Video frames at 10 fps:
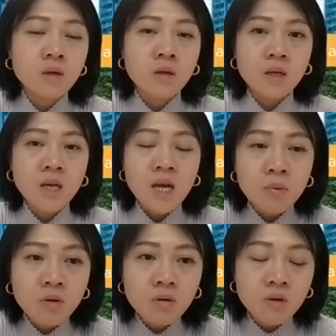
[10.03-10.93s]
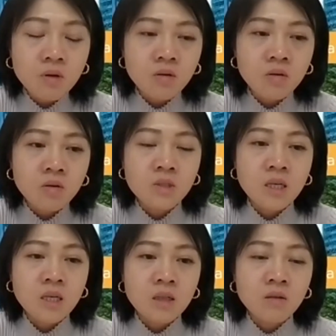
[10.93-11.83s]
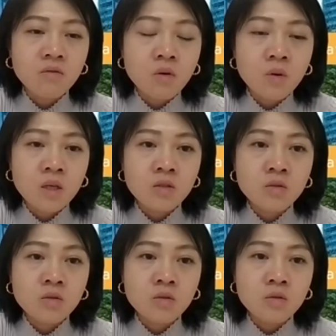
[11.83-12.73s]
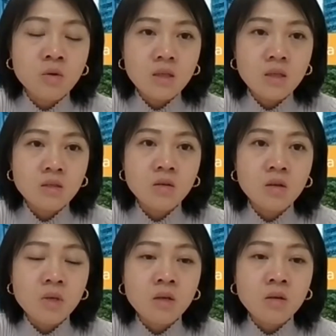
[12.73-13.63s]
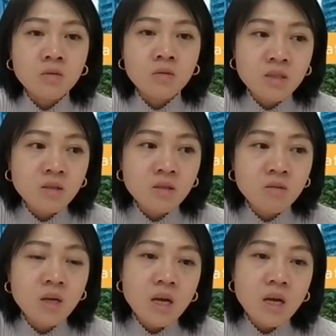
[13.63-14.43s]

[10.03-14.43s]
capital and also talent flowing into the startup ecosystem,